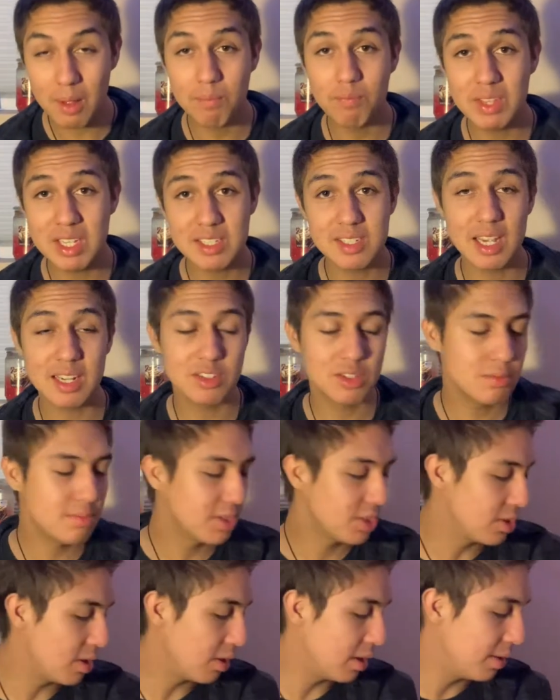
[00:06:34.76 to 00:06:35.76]
This ice cream
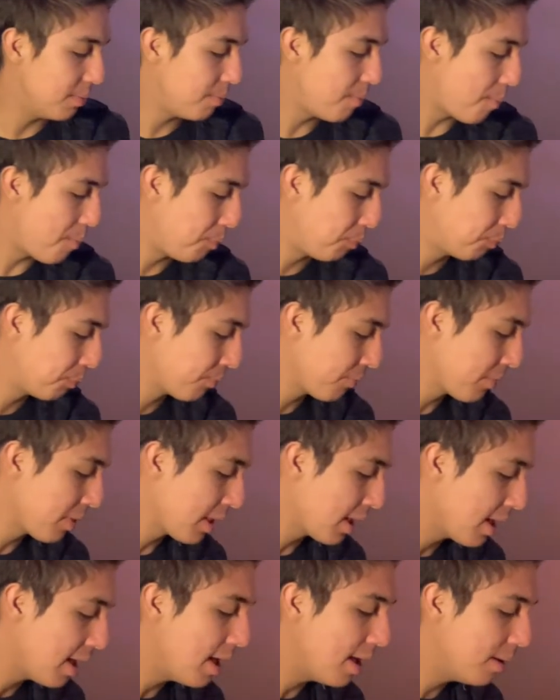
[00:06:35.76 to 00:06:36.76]
is so good.
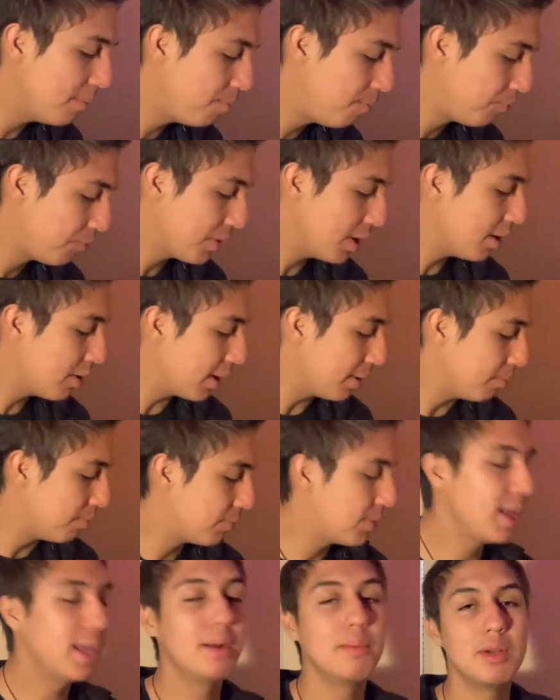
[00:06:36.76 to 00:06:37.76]
Okay,
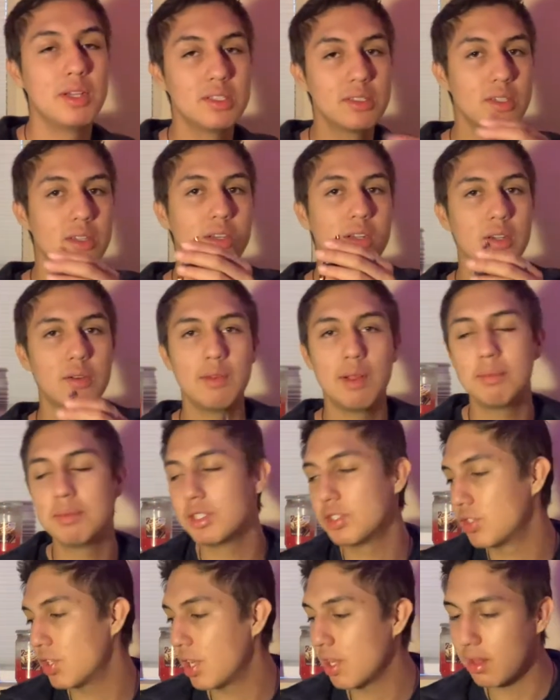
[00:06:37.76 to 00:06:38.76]
and I'm also gonna unwrap
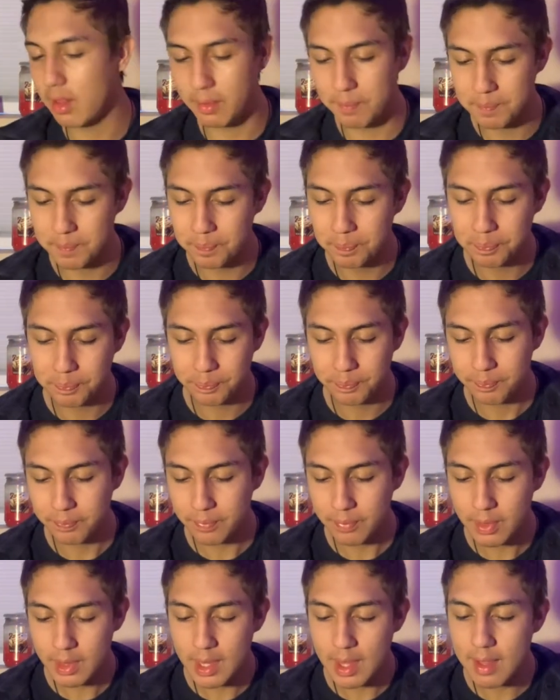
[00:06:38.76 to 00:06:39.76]
this chocolate.
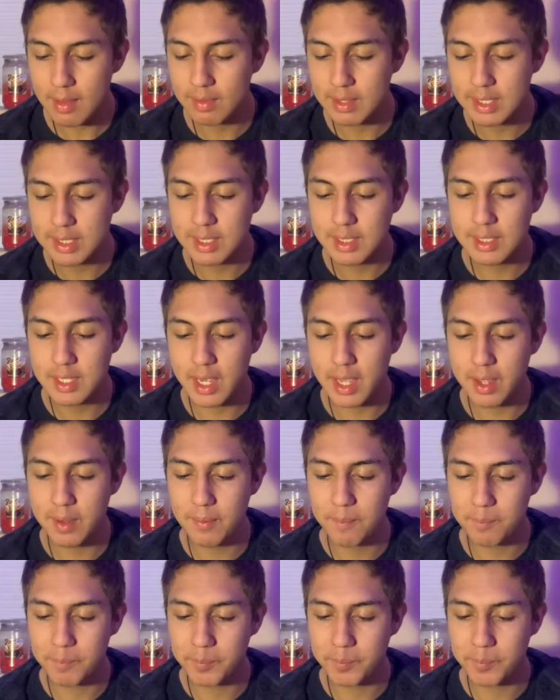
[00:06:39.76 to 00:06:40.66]
This is a